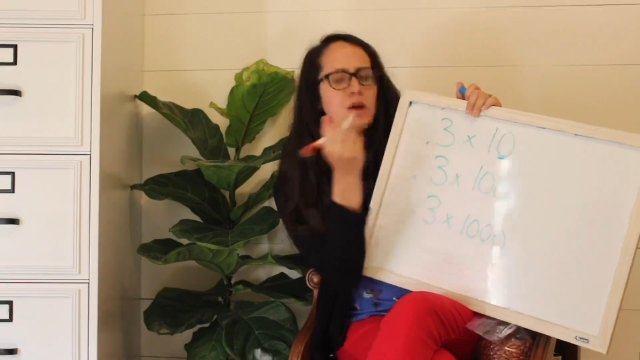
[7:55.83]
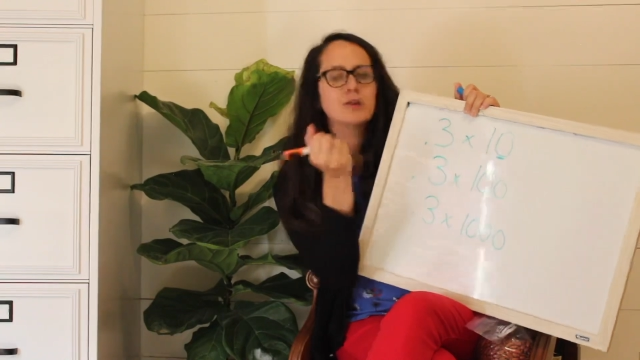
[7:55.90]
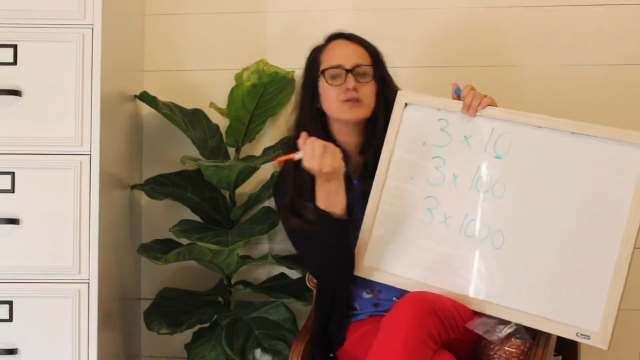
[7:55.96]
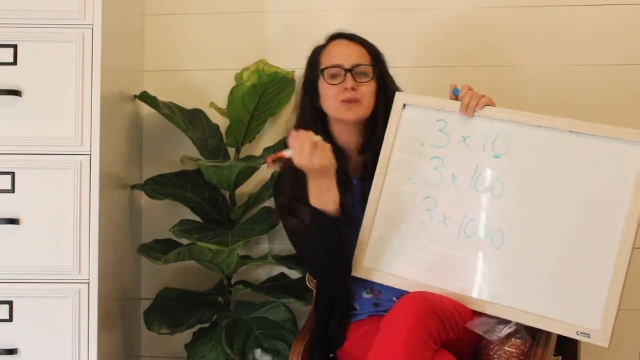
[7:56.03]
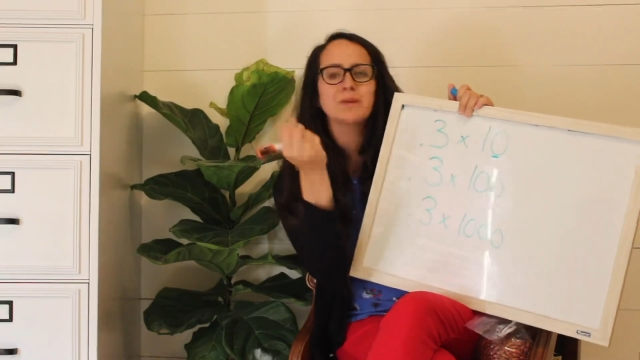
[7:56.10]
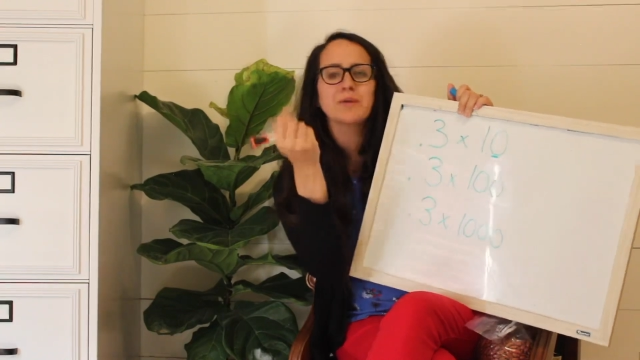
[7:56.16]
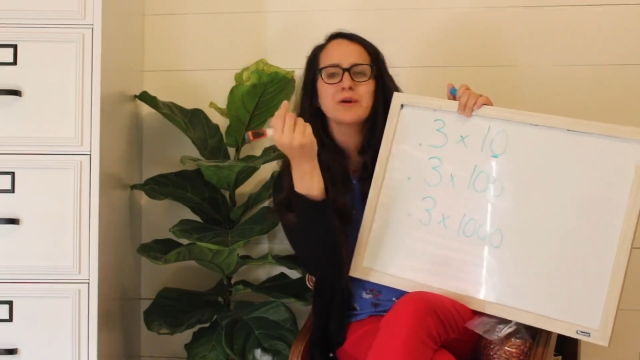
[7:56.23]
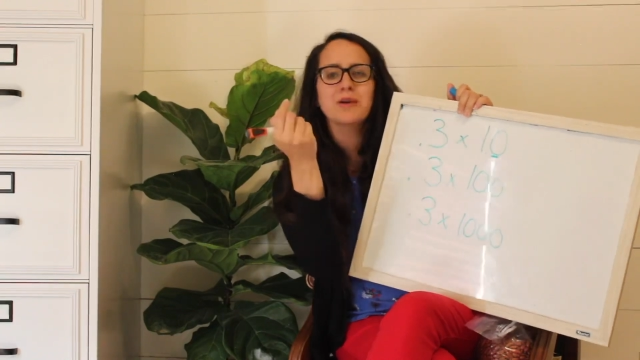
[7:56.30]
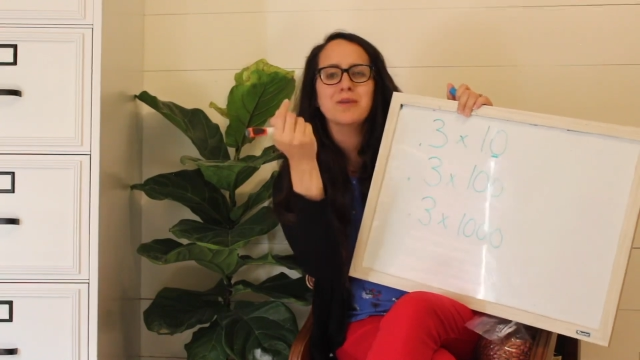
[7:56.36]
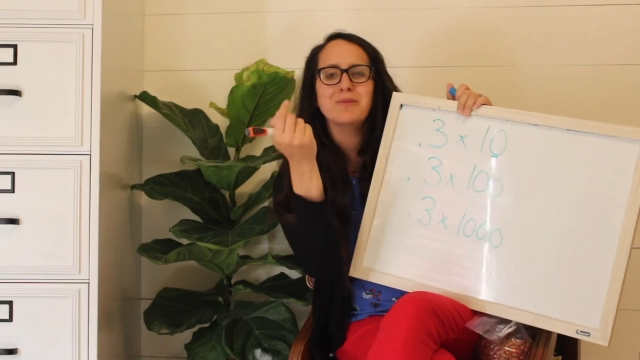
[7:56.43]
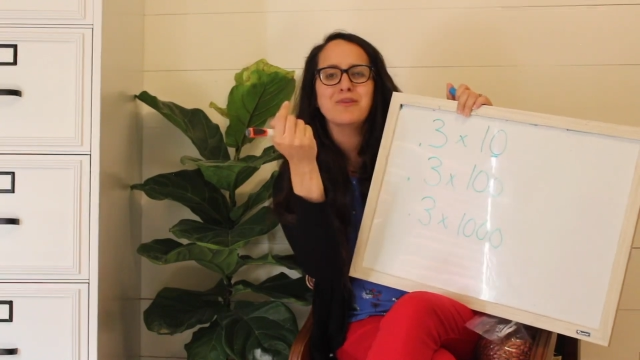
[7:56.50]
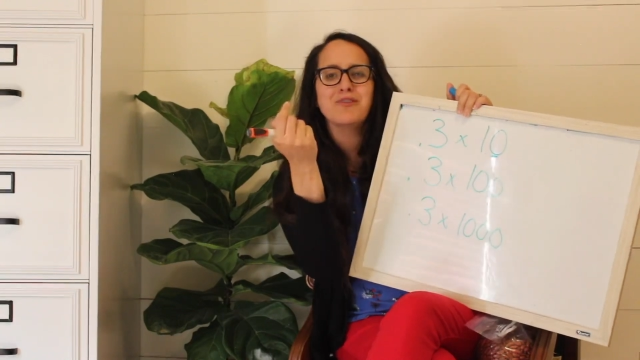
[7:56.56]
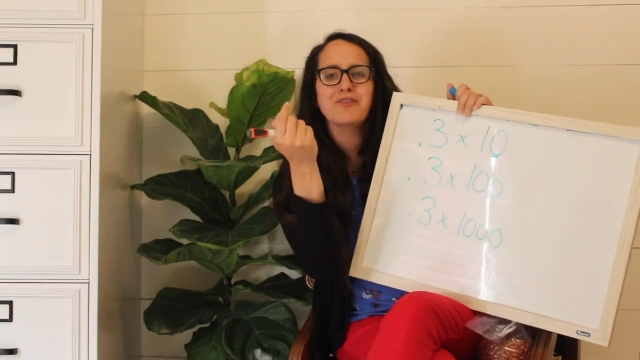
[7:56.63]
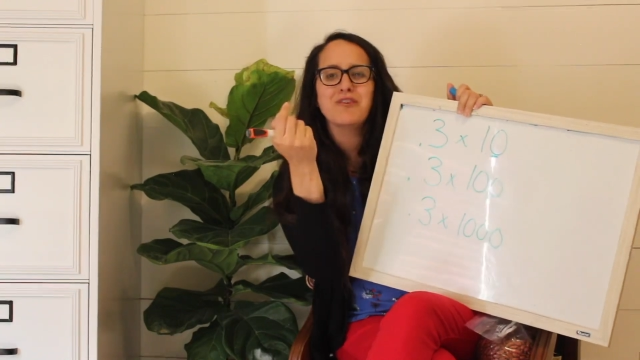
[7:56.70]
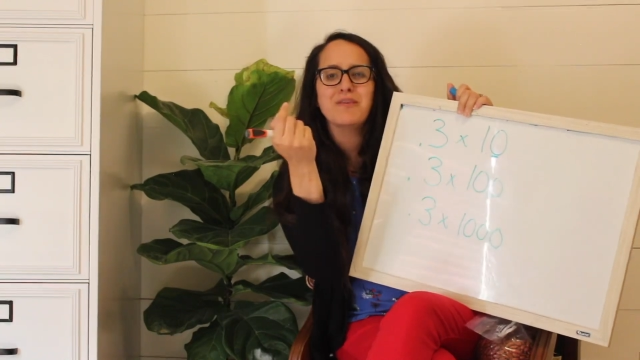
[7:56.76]
So I'm going
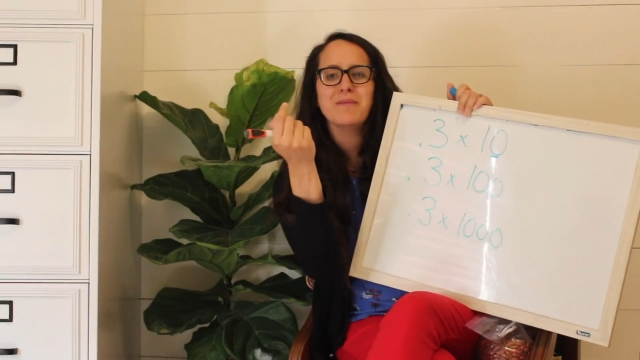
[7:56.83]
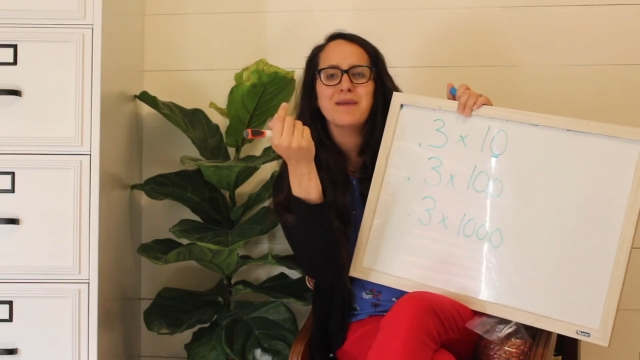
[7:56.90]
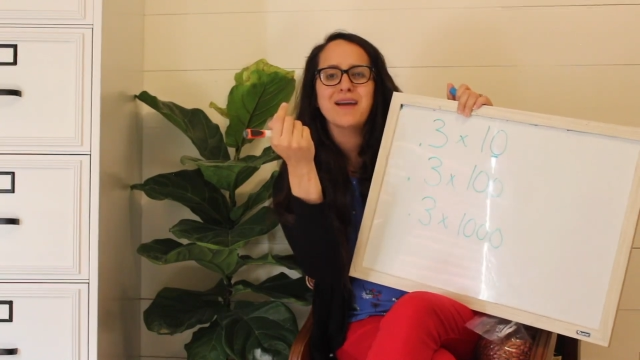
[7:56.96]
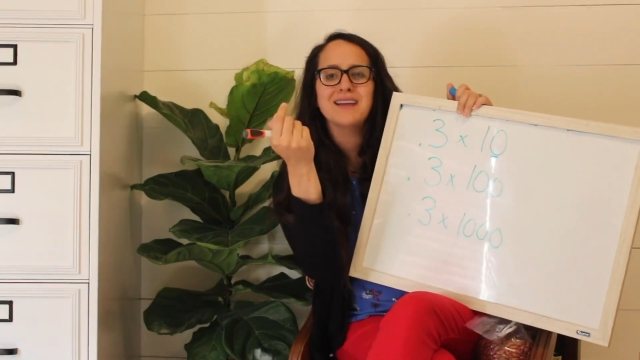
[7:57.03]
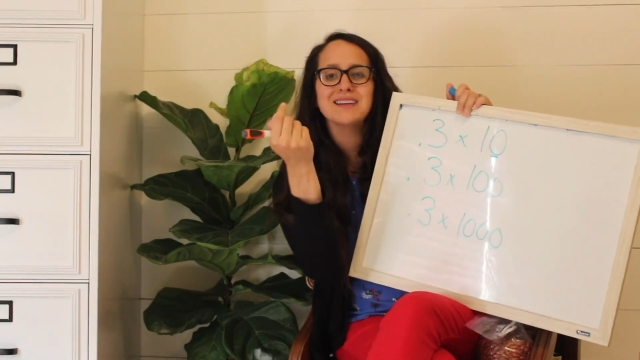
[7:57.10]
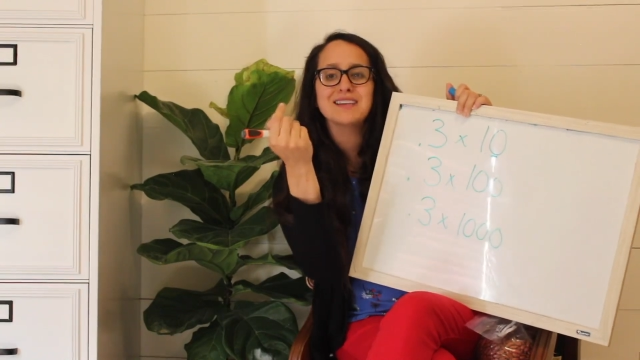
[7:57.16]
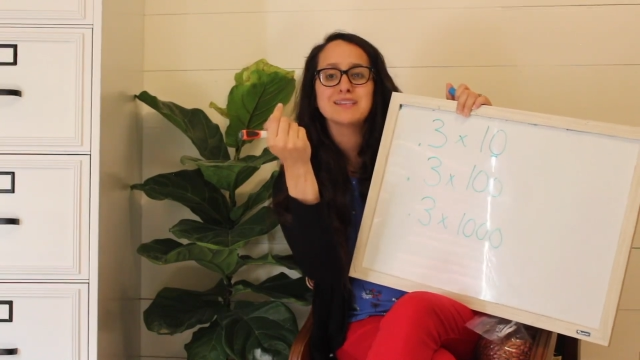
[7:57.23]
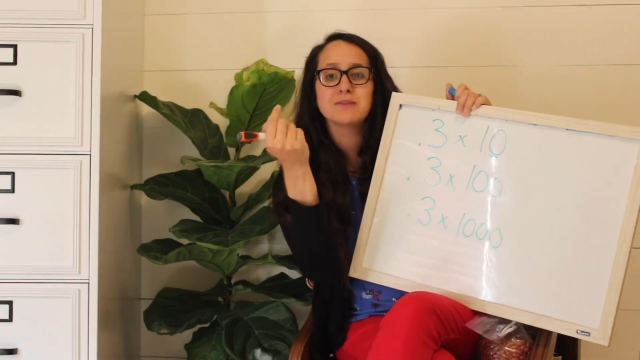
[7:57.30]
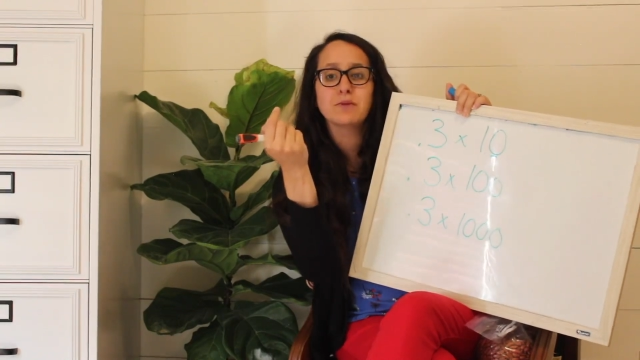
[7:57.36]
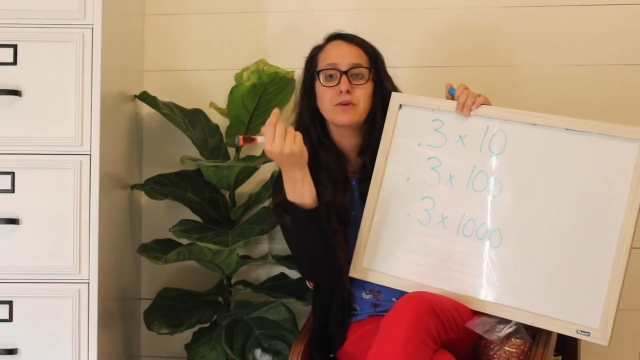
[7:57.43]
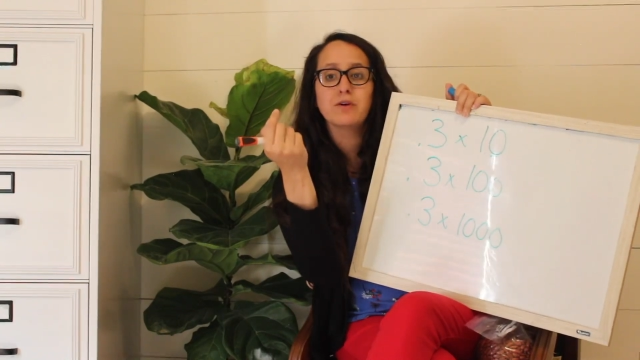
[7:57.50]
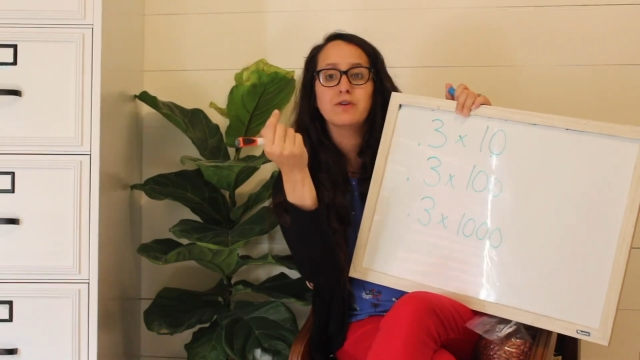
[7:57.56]
to move my decimal